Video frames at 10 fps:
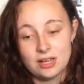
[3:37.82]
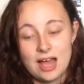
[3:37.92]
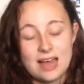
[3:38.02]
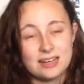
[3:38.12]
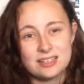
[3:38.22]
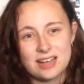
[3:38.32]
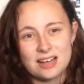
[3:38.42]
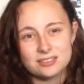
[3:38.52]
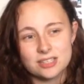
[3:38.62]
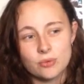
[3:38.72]
And it is
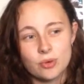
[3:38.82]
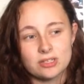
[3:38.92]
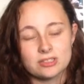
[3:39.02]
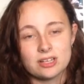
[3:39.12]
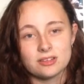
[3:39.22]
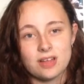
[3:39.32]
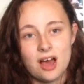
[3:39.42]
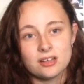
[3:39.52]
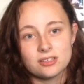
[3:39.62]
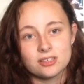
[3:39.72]
actually one of the
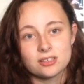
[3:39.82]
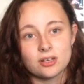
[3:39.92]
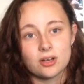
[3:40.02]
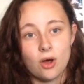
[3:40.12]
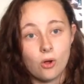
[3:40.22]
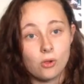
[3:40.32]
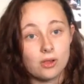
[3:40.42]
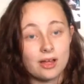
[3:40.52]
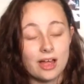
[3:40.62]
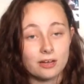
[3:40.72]
largest
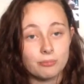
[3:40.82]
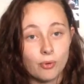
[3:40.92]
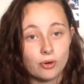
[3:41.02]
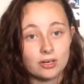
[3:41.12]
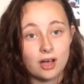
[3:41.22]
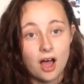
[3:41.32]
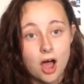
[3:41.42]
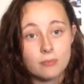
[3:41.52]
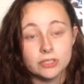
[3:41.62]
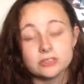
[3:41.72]
coal exporting
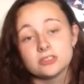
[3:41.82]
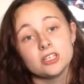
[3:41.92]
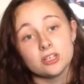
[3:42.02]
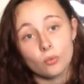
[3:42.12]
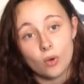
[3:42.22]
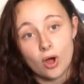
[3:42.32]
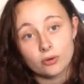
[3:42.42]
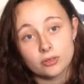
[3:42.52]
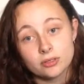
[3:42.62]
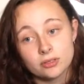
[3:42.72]
harbours in the world.